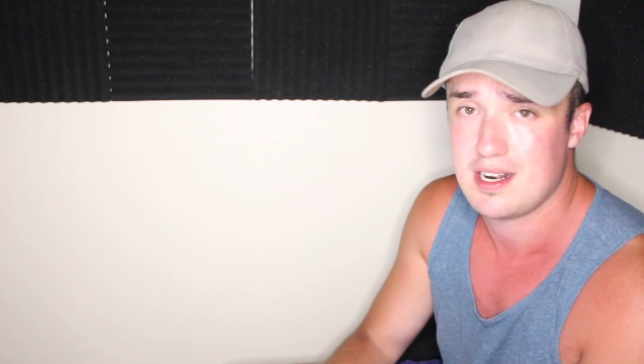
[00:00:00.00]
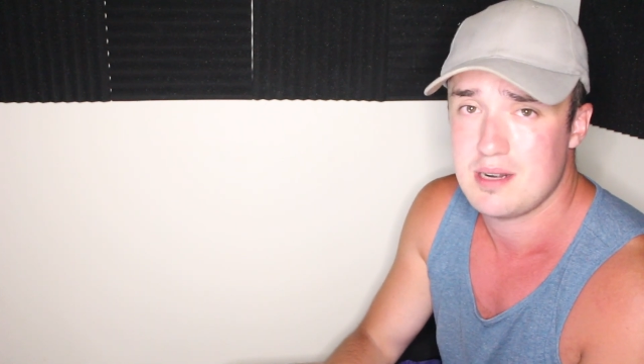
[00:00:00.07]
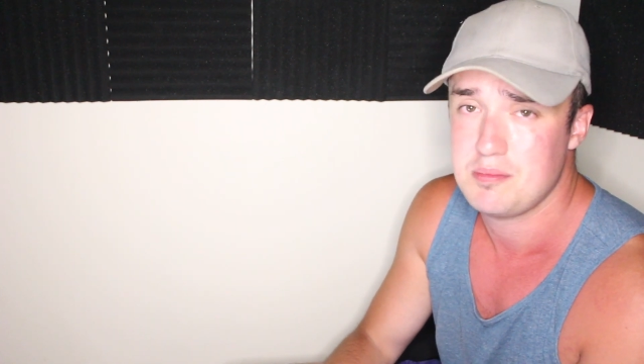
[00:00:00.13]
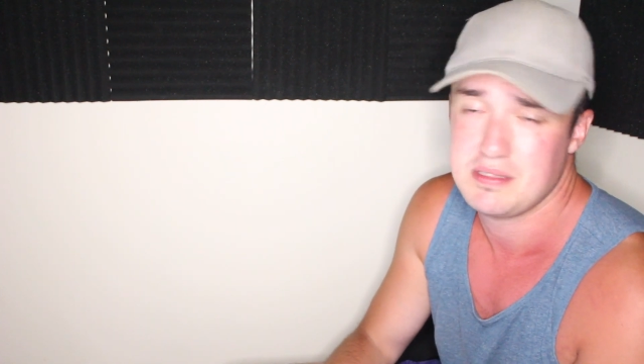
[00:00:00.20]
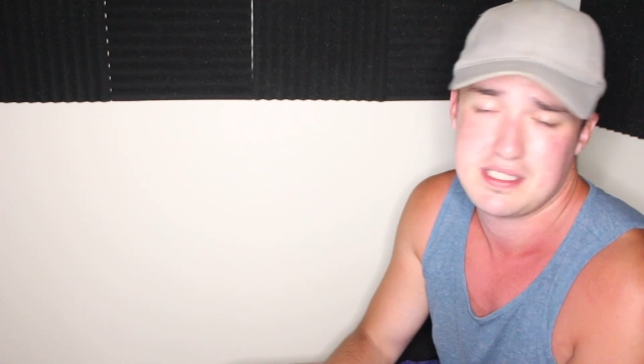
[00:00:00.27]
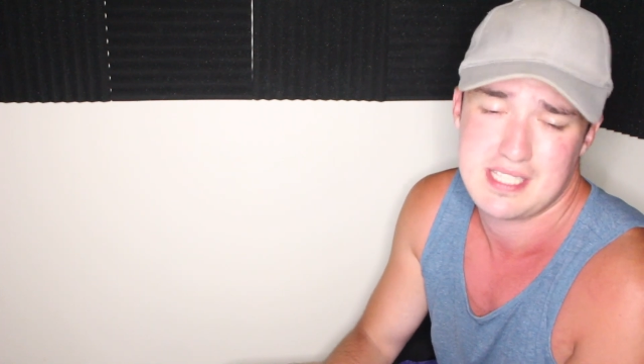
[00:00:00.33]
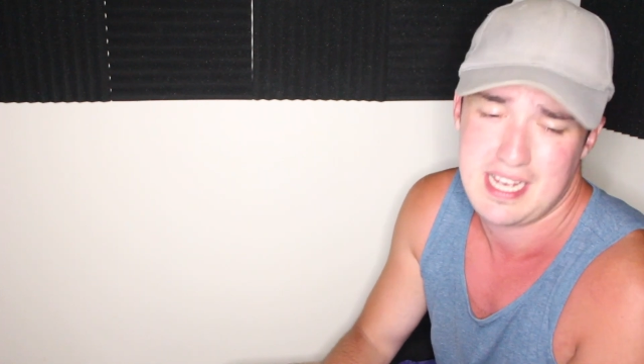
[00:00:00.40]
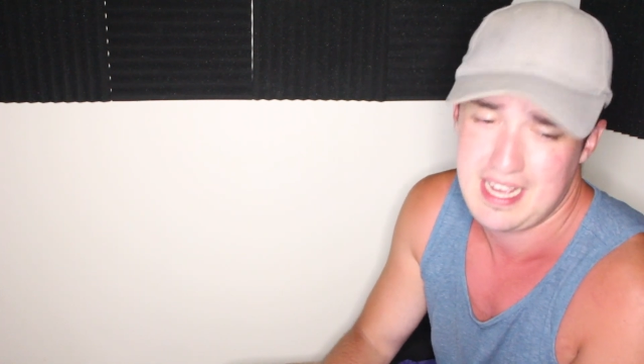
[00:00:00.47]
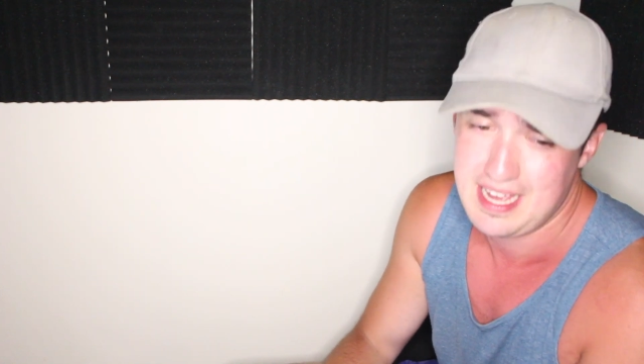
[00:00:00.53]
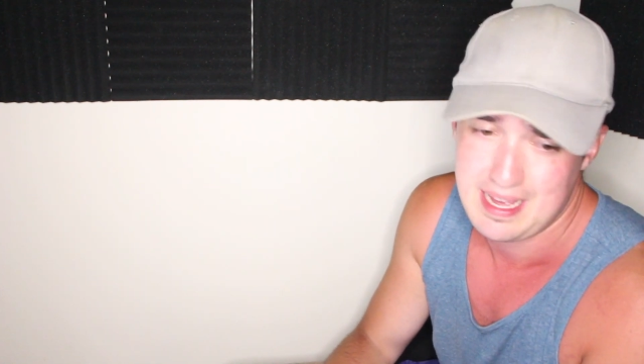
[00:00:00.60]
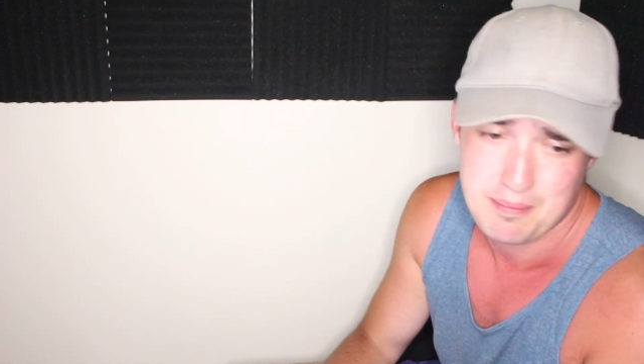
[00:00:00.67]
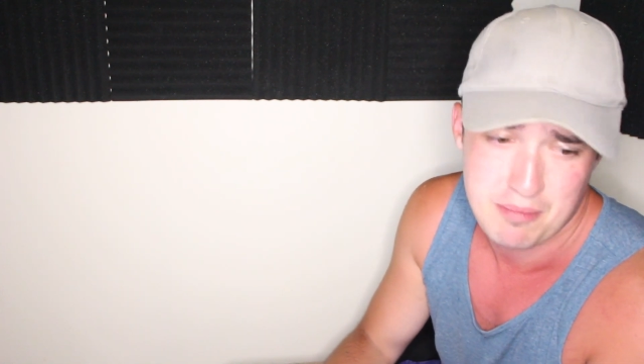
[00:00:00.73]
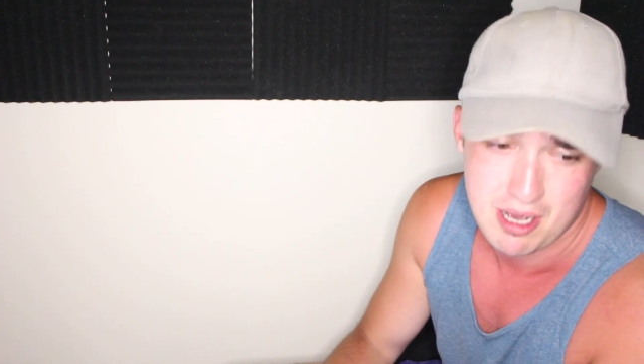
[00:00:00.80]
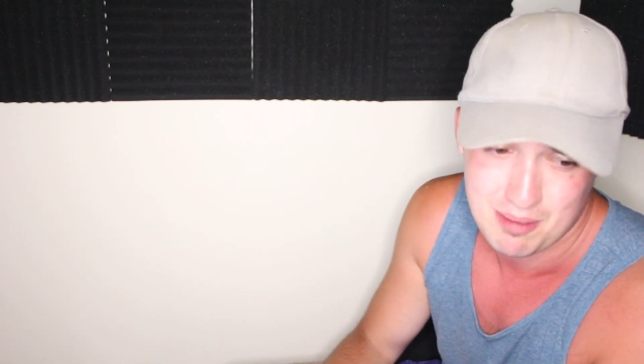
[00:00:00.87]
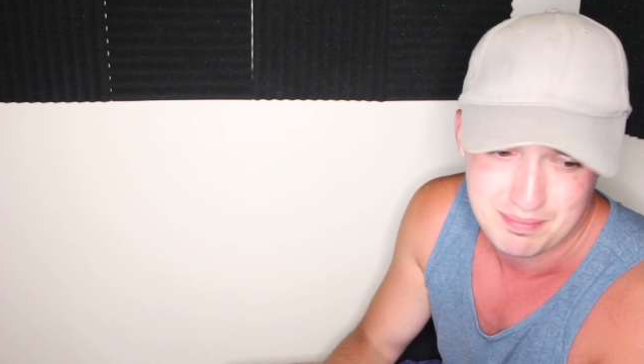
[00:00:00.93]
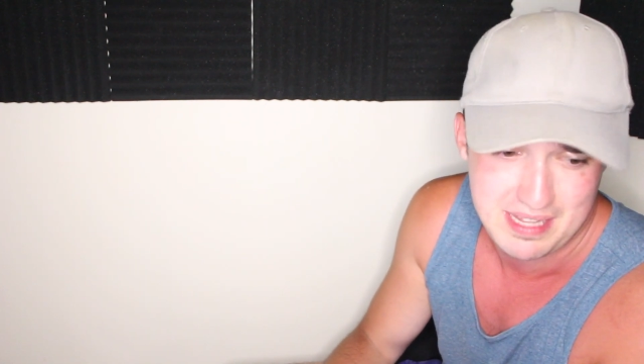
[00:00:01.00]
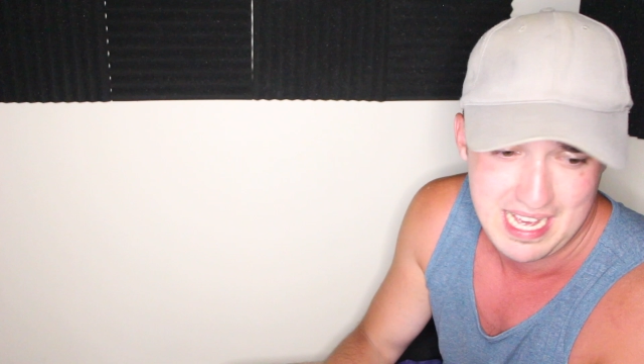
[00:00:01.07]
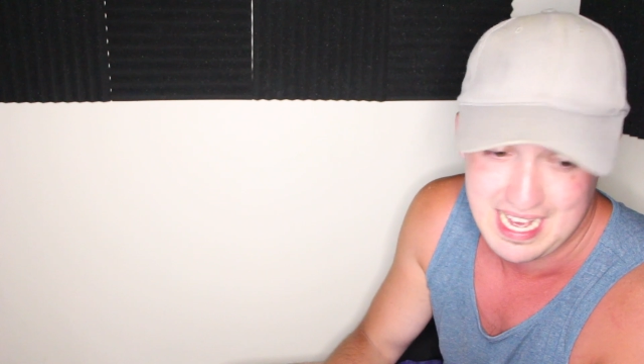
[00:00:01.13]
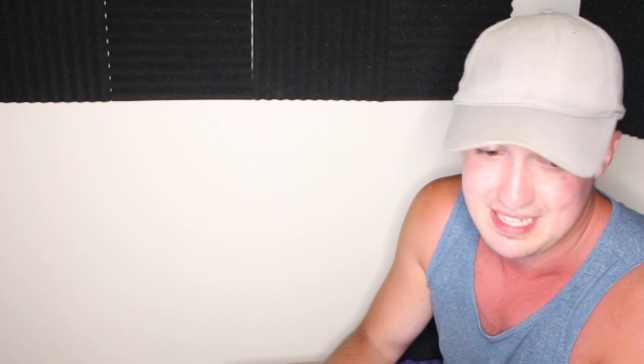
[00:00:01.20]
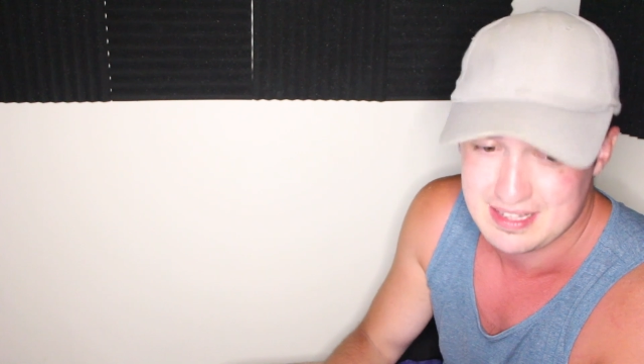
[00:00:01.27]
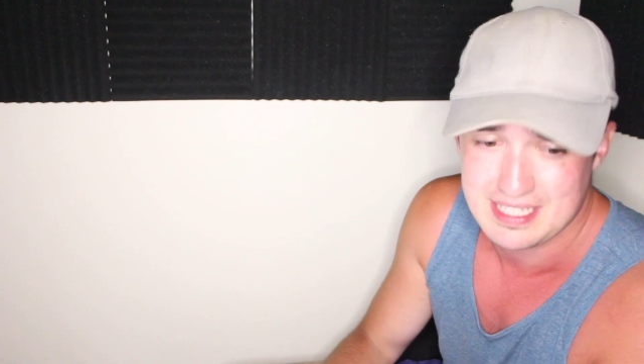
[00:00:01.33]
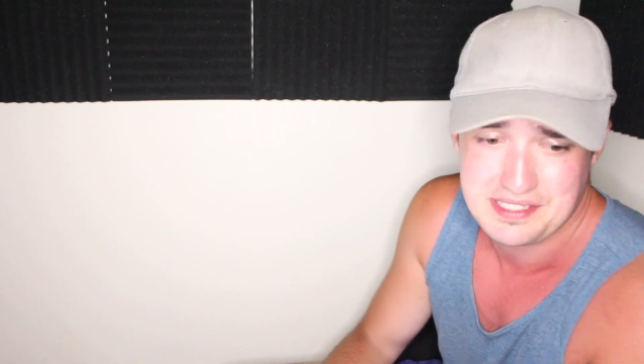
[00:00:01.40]
curb and say, hey,
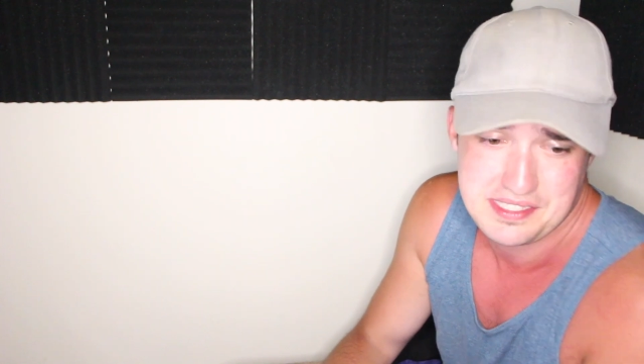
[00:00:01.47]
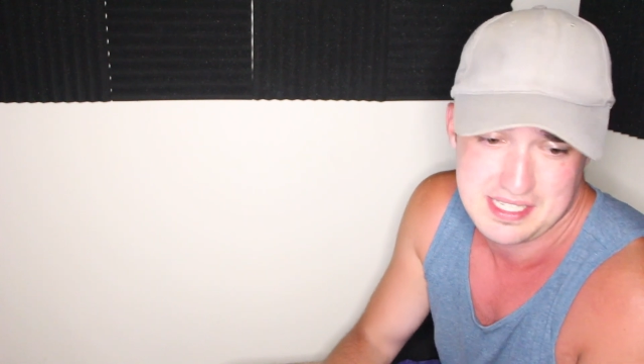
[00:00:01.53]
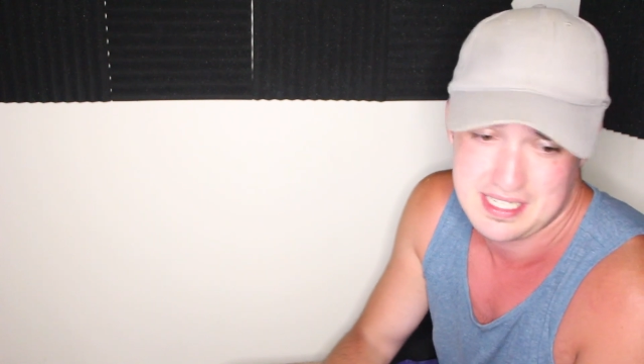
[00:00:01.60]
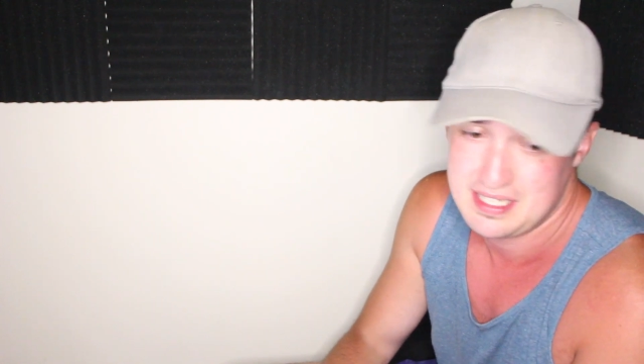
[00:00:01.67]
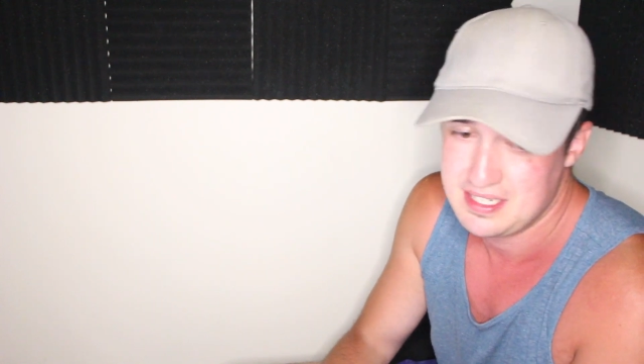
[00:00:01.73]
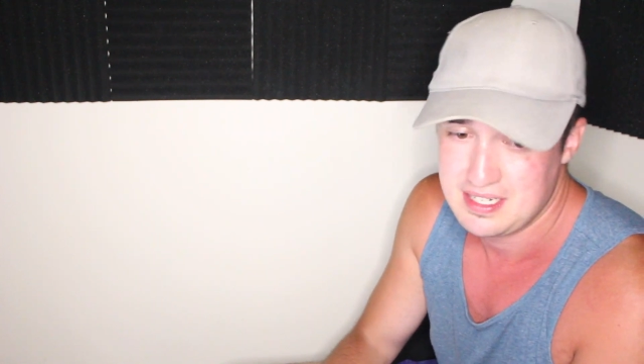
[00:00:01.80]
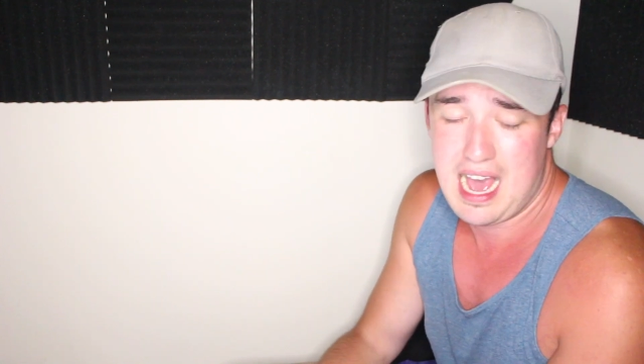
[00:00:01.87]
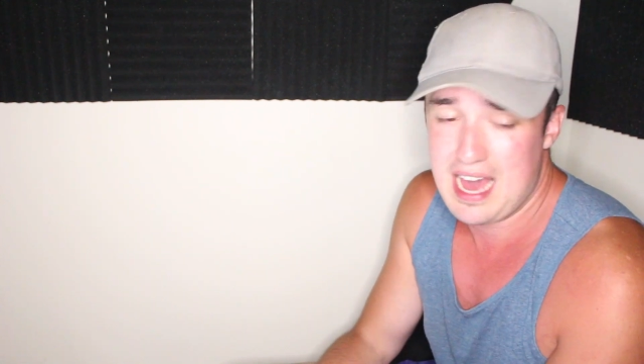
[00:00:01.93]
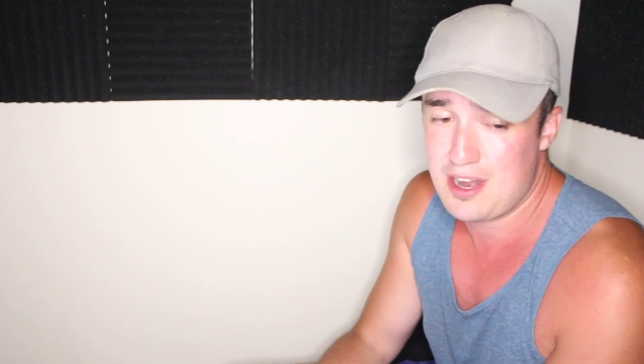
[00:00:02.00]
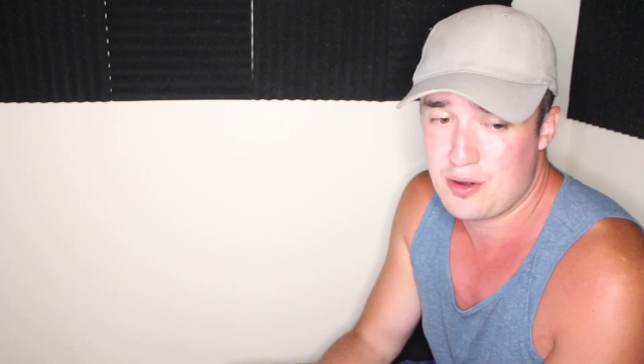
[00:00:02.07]
mom, dad, listen,